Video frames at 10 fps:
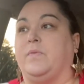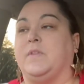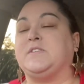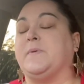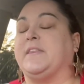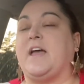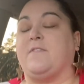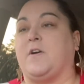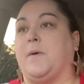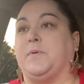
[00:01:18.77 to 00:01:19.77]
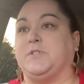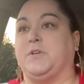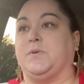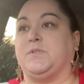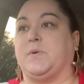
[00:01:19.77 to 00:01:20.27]
This month I have a couple
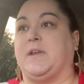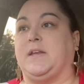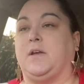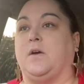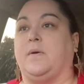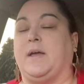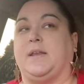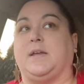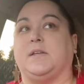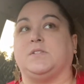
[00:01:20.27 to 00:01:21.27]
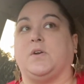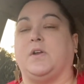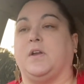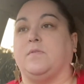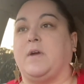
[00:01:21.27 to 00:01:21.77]
due, so I need to go ahead and get
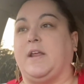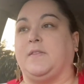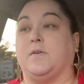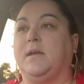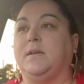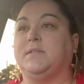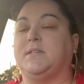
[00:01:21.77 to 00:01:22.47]
started on writing those.